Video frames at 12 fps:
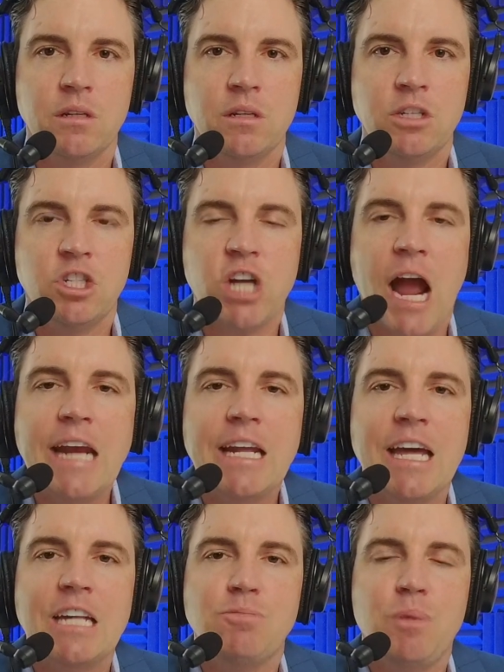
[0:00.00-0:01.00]
China
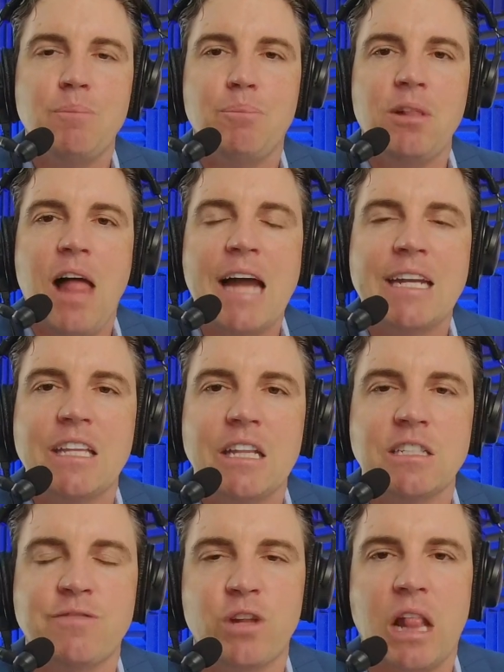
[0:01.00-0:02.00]
has been plotting this
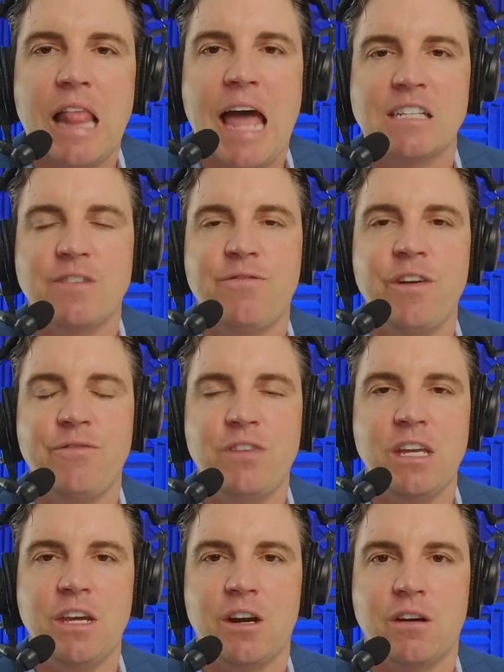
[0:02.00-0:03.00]
for the last 50
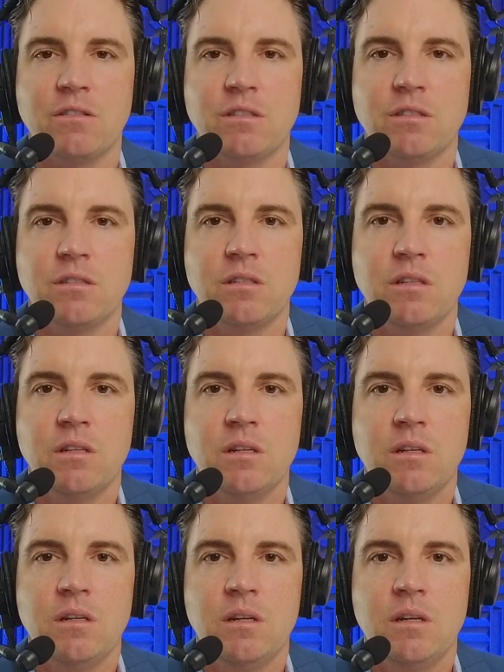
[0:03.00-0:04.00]
years.
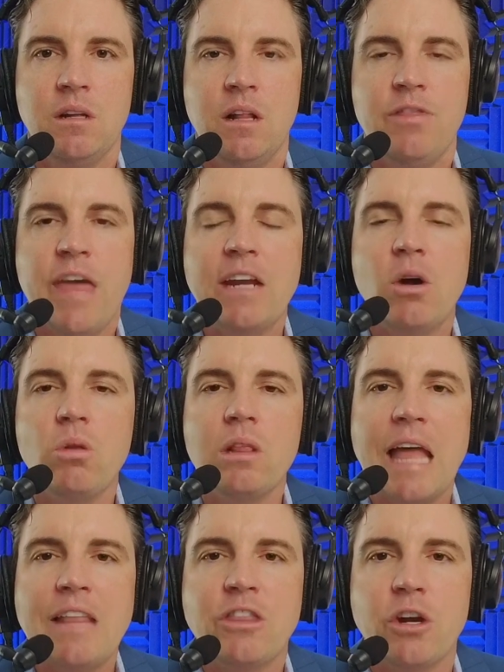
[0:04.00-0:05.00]
They don't
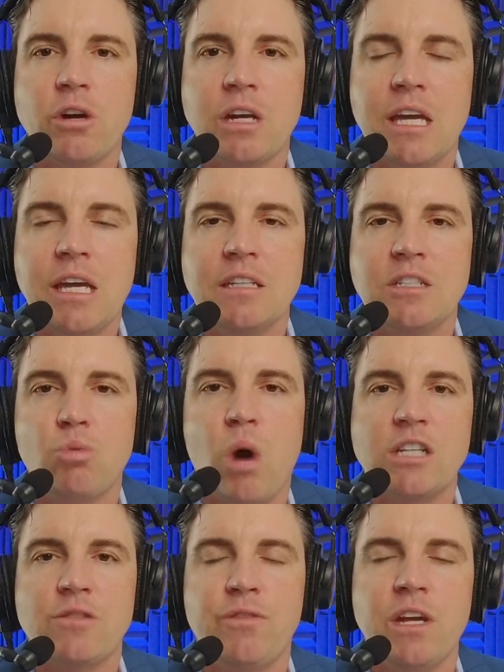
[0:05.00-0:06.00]
let their kids
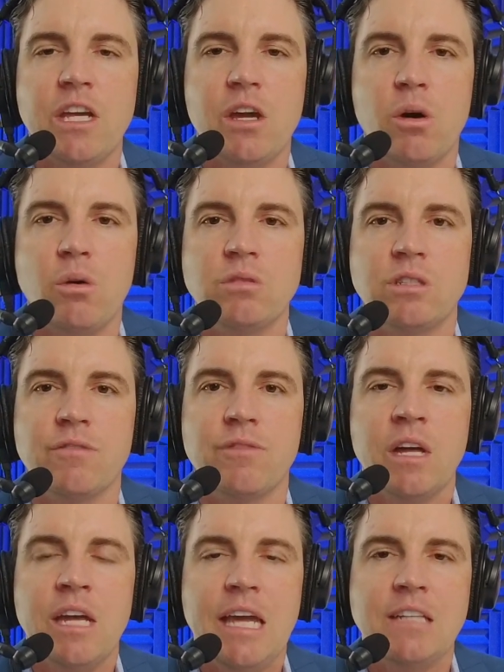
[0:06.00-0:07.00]
watch videos of
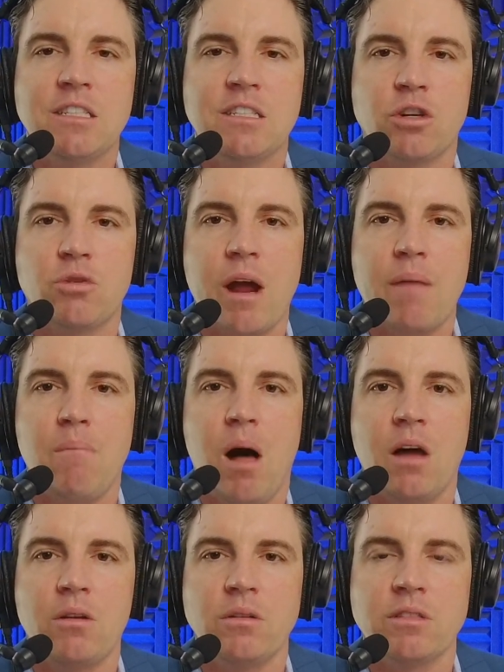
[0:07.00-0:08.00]
Instagram
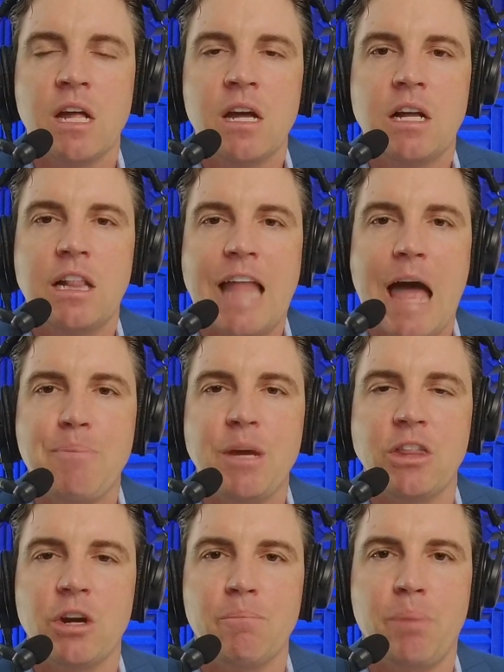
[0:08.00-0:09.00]
models clapping
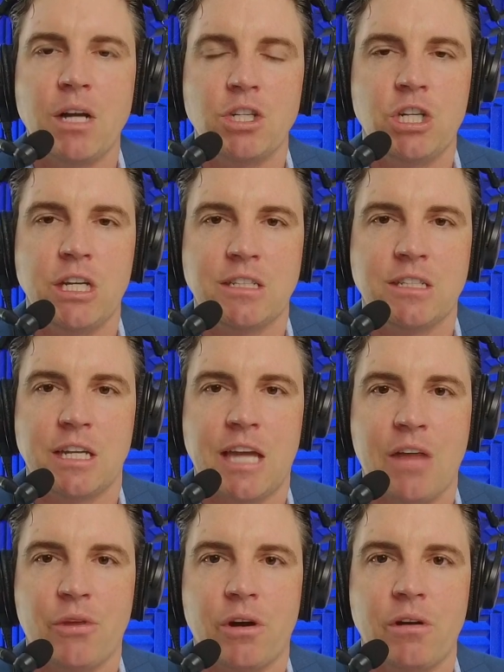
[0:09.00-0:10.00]
their butt cheeks
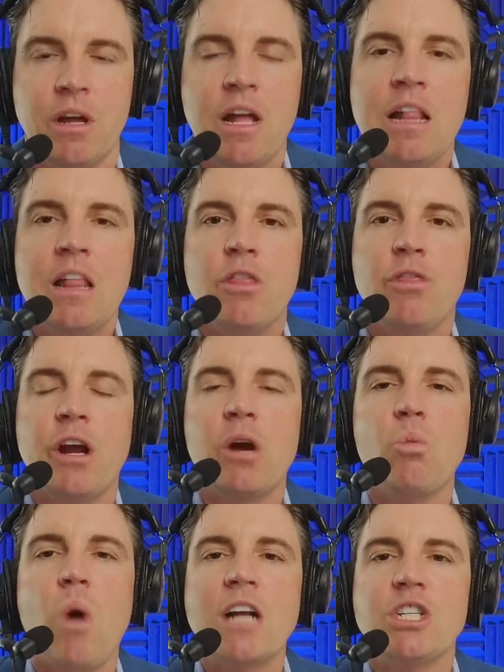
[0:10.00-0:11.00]
together. They're
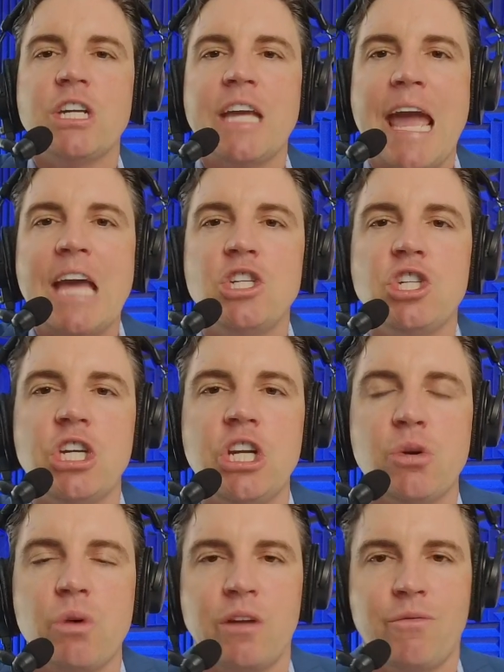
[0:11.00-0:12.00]
watching
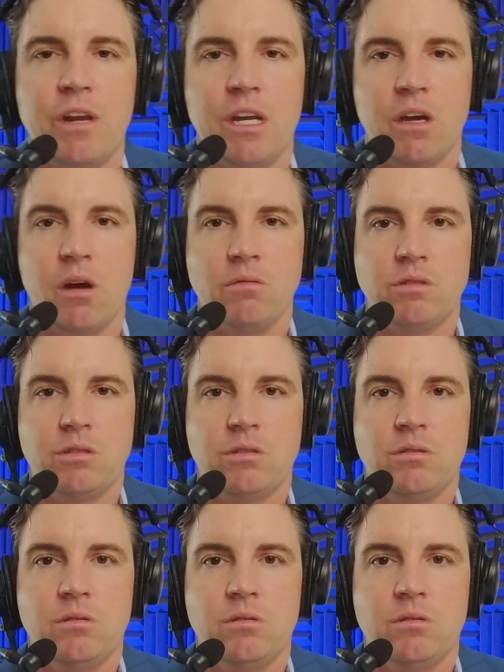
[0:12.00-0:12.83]
engineering videos.